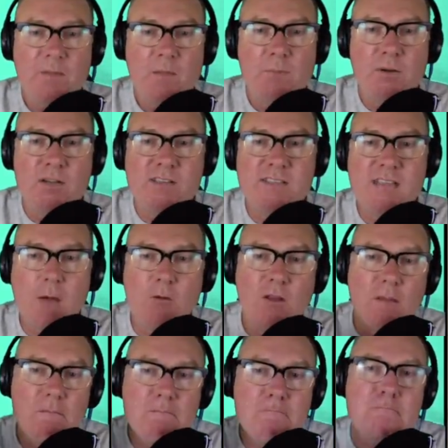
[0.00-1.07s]
because that will
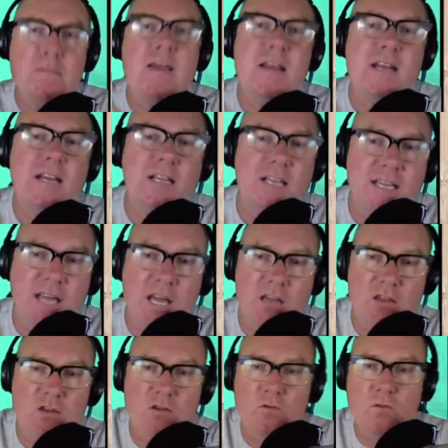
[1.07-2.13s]
immediately get
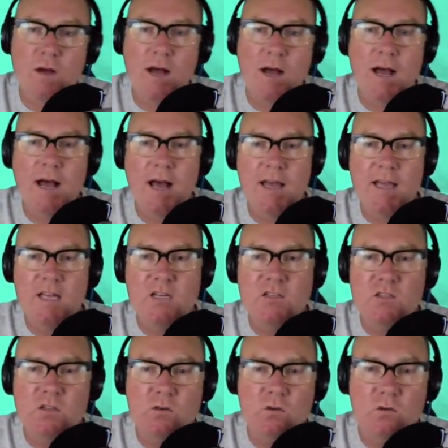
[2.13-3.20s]
you
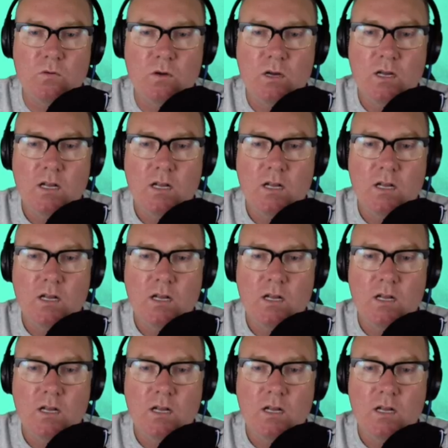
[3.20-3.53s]
into...